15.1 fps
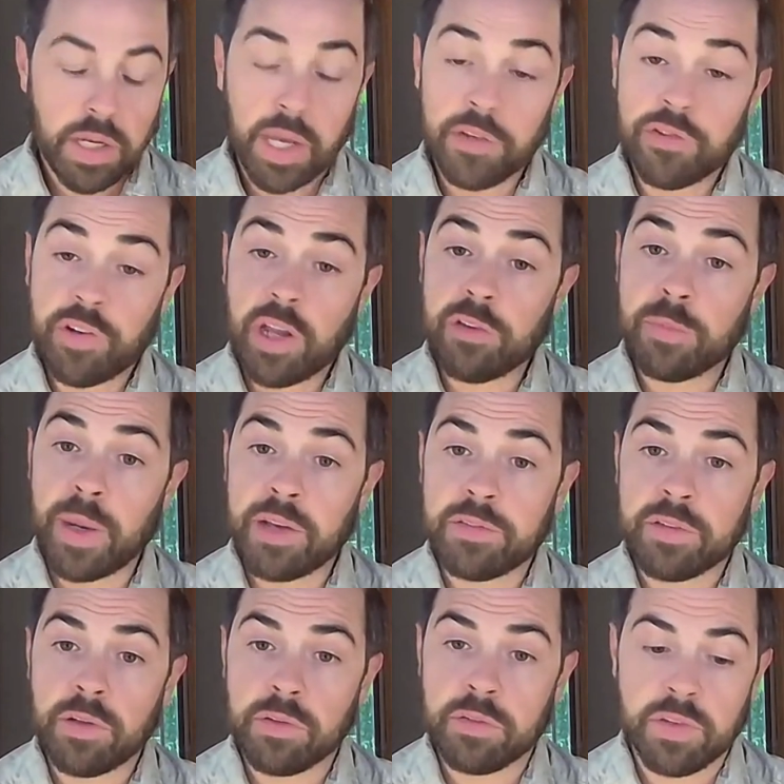change my
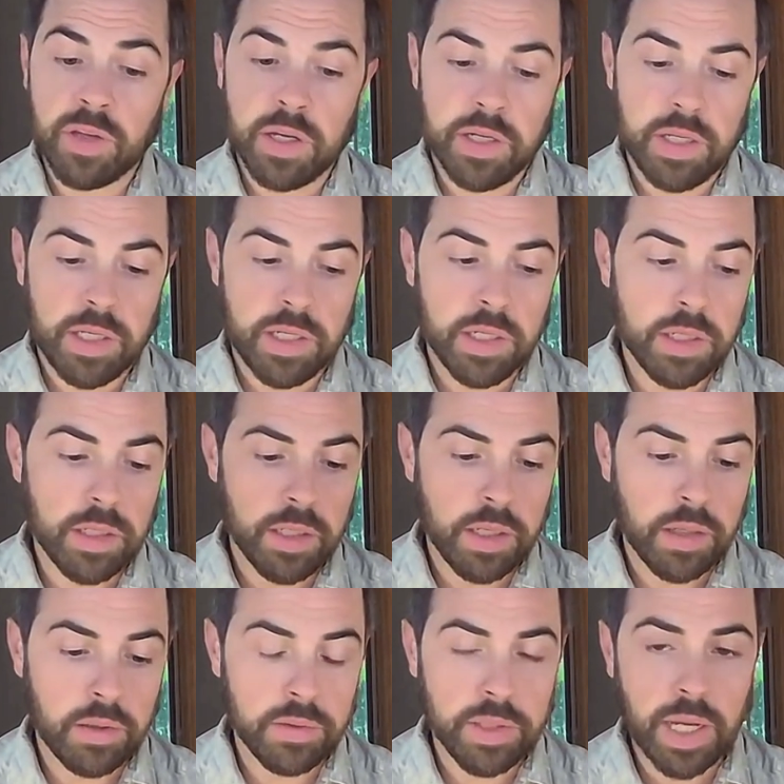skill set. And
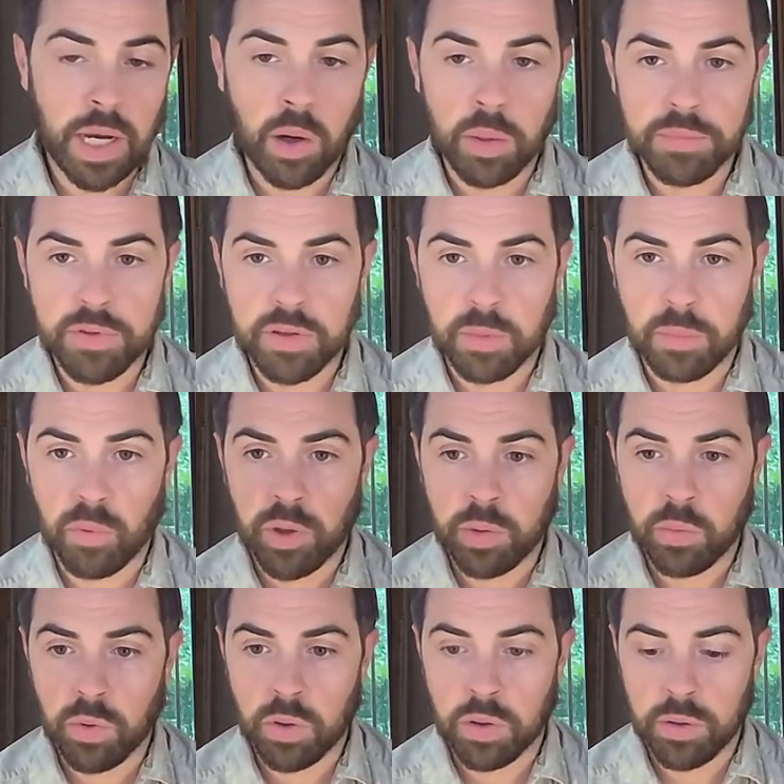now I'm to the point
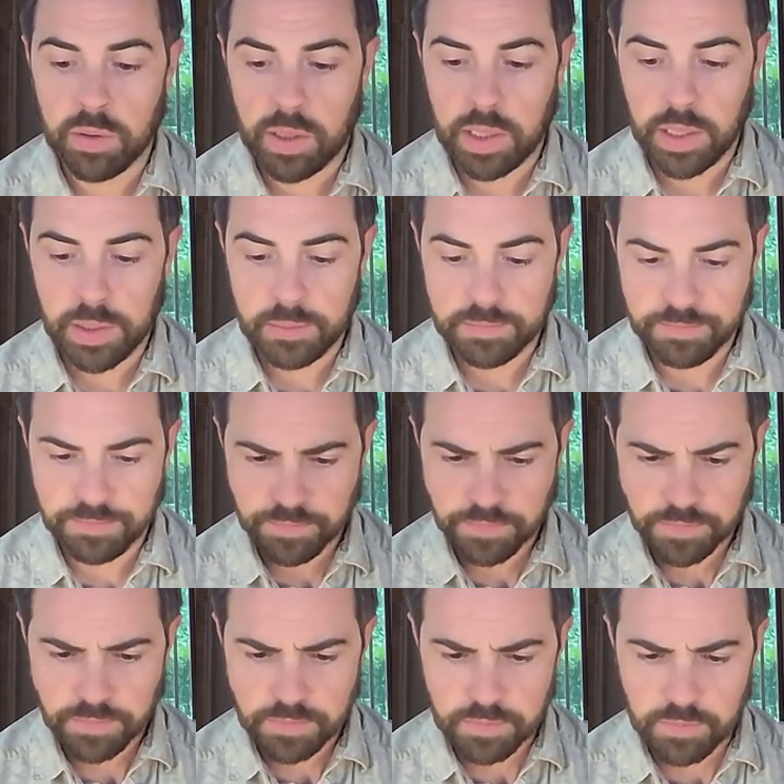where
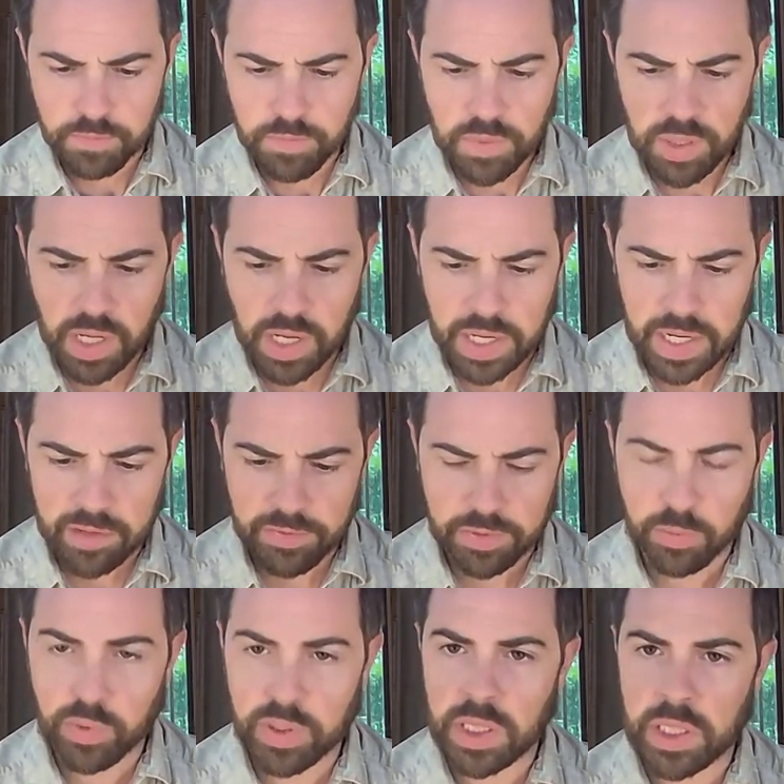I have
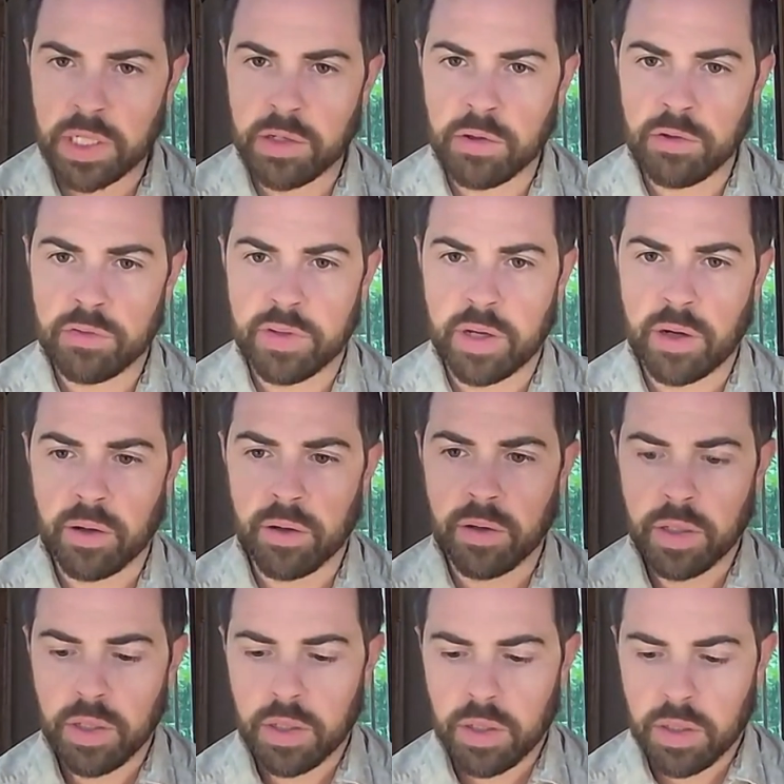3 leaders that are
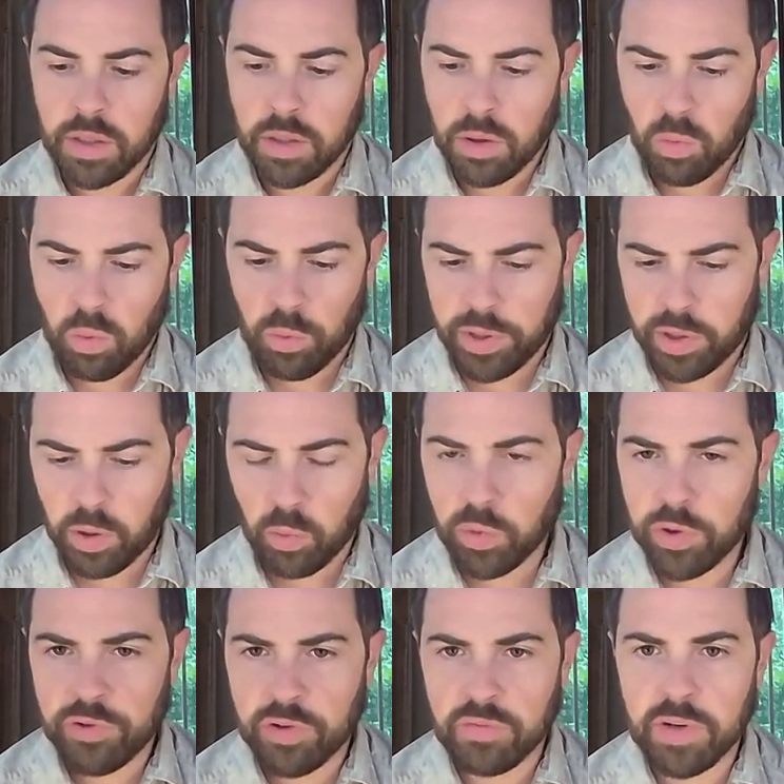what we call
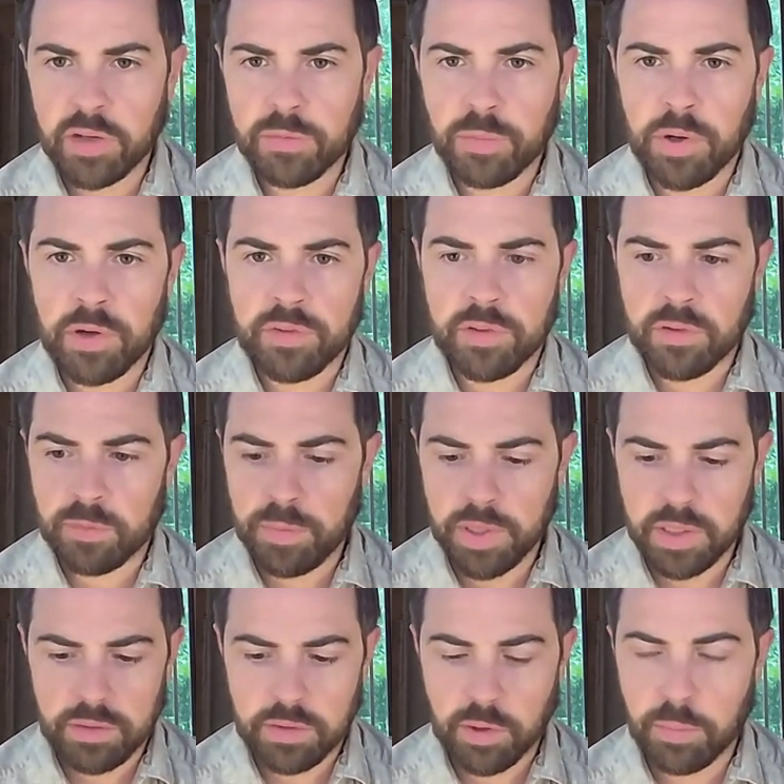regional vice presidents,
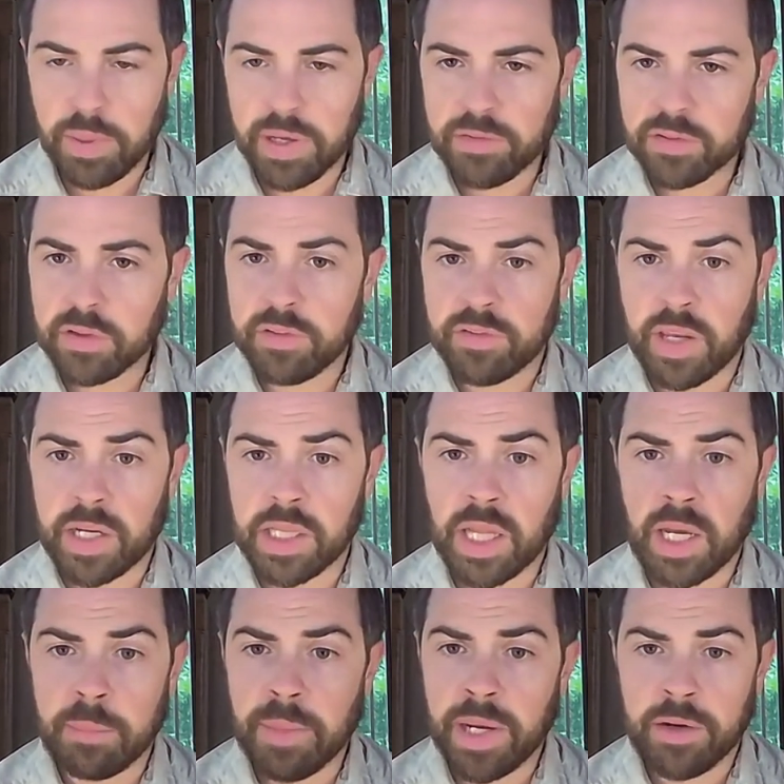but they're basically second
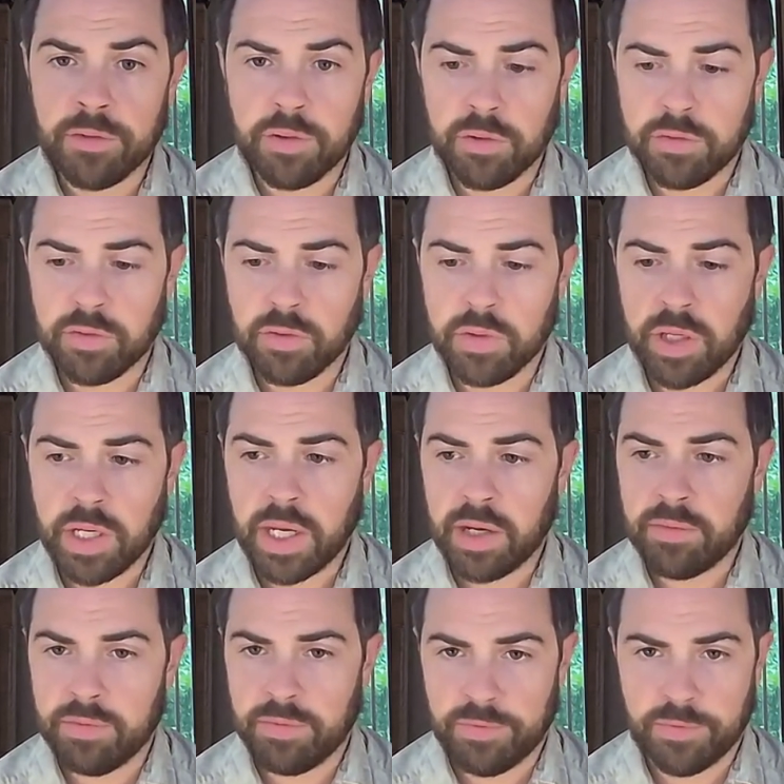line managers. So they
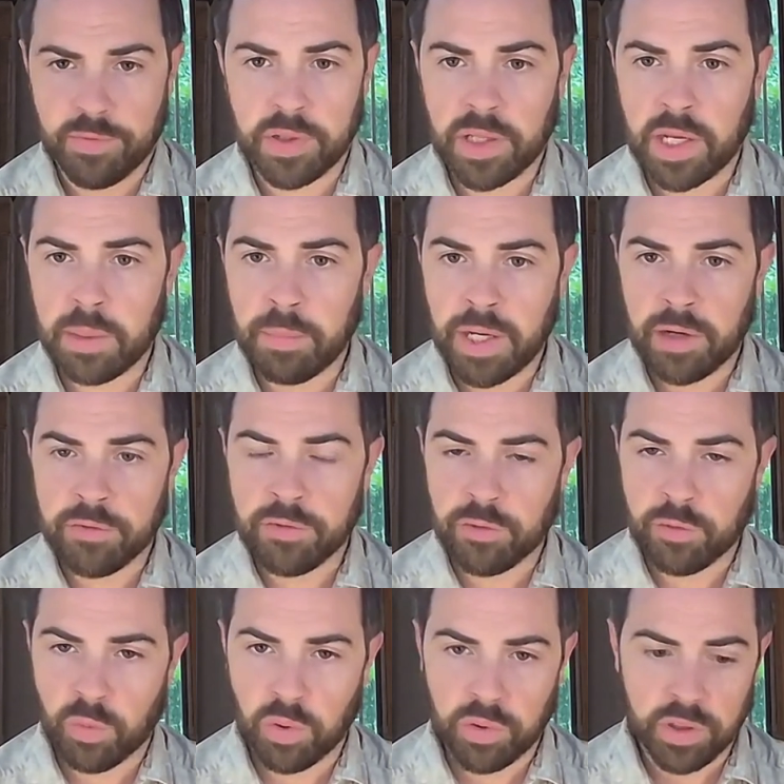have frontline managers
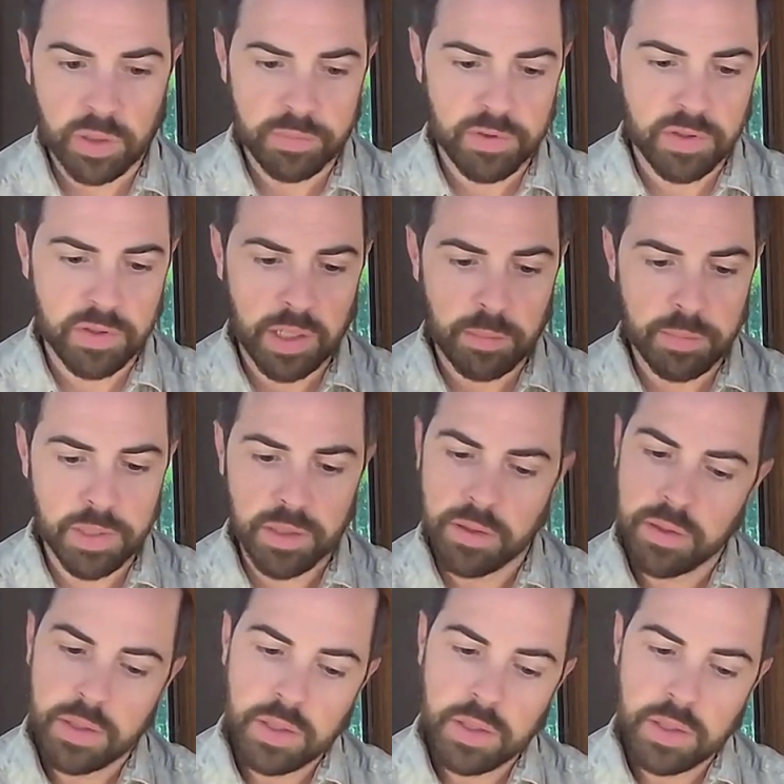rolling up to them. And,